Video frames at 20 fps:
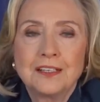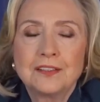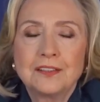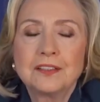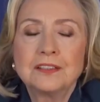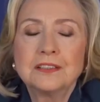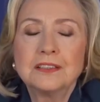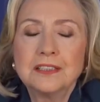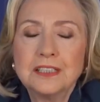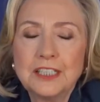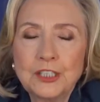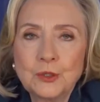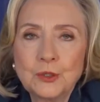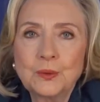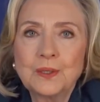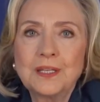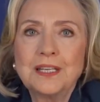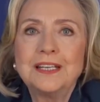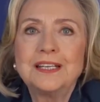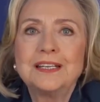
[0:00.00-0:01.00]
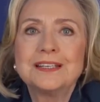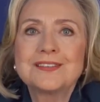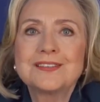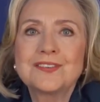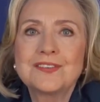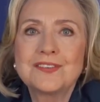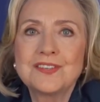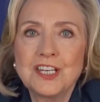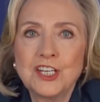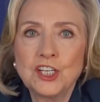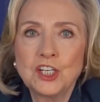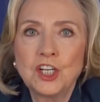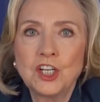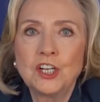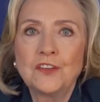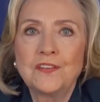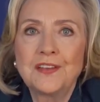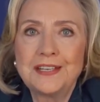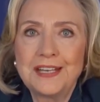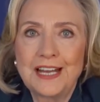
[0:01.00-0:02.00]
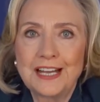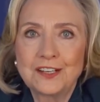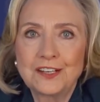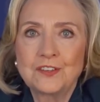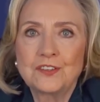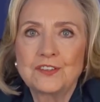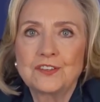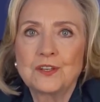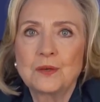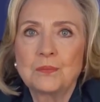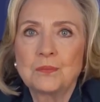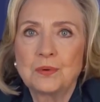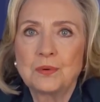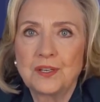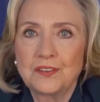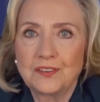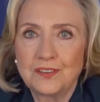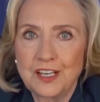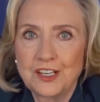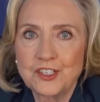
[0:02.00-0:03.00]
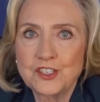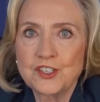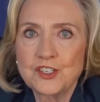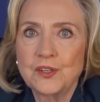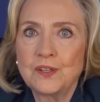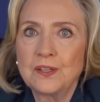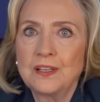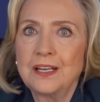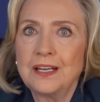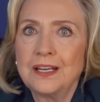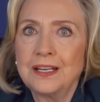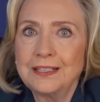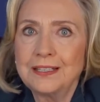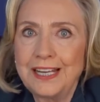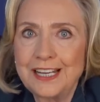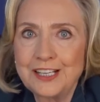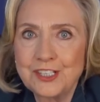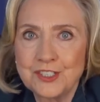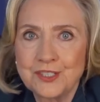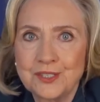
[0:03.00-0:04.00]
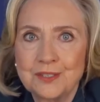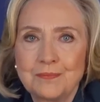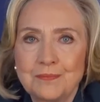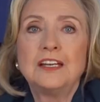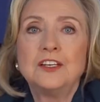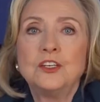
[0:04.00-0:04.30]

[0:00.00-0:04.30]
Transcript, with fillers: to literally steal the next presidential election.